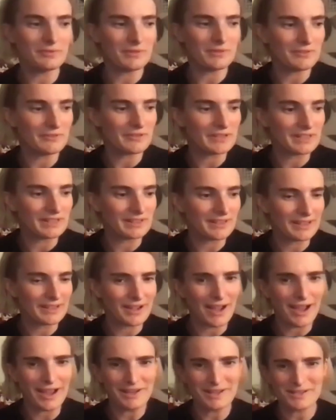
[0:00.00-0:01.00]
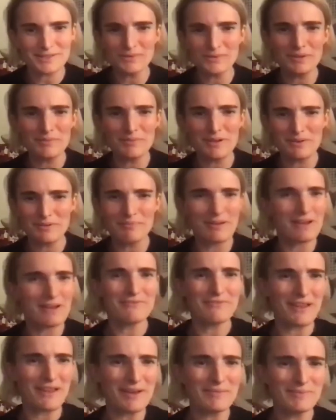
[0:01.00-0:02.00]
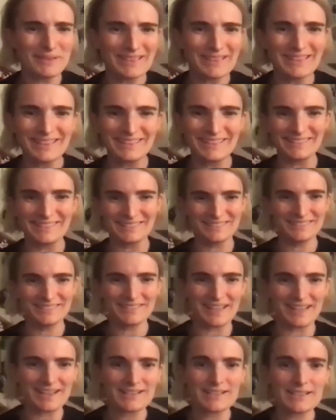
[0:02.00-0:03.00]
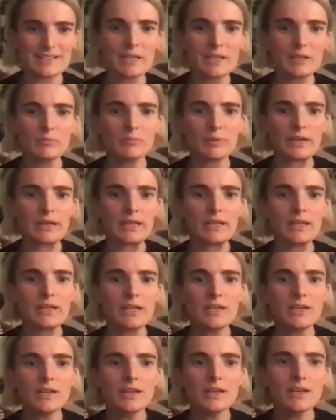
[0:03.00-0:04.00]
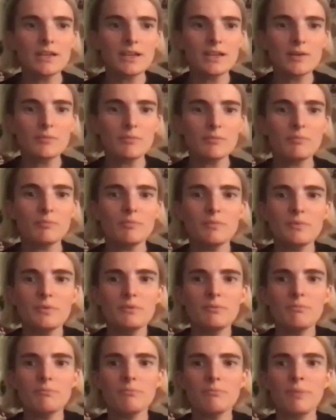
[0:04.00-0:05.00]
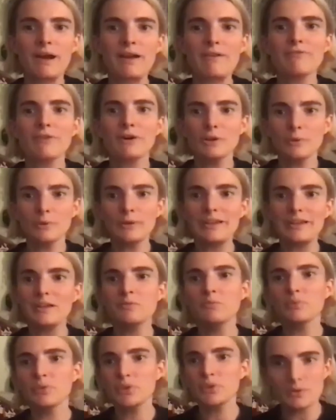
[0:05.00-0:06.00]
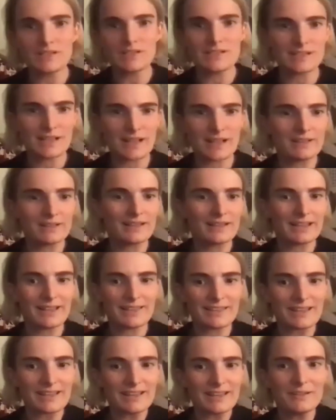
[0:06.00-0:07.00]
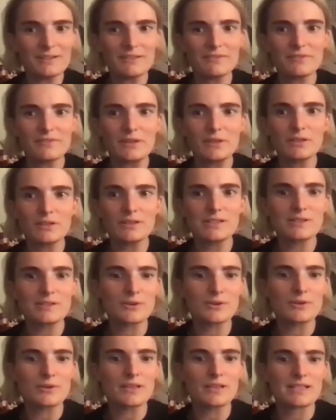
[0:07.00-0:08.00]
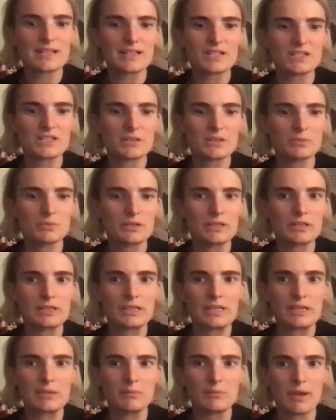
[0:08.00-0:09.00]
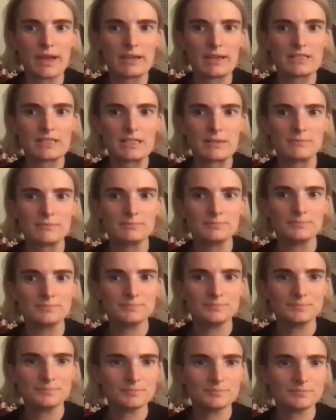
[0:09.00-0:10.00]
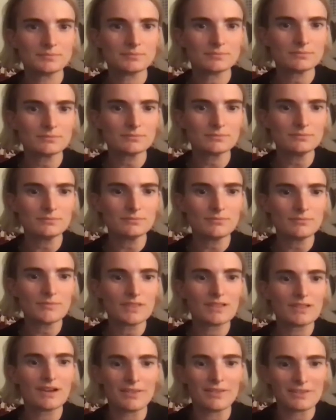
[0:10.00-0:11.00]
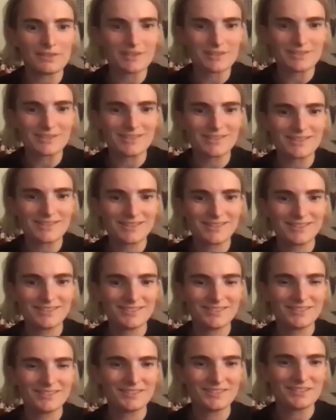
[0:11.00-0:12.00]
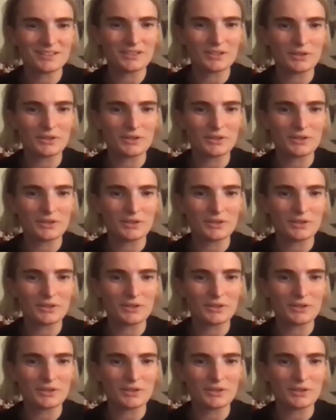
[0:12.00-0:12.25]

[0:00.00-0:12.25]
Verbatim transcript: feeling like I just want to be with my family and like sing, but by following a pure desire like that, I feel as though that's actually really impacted others, you know,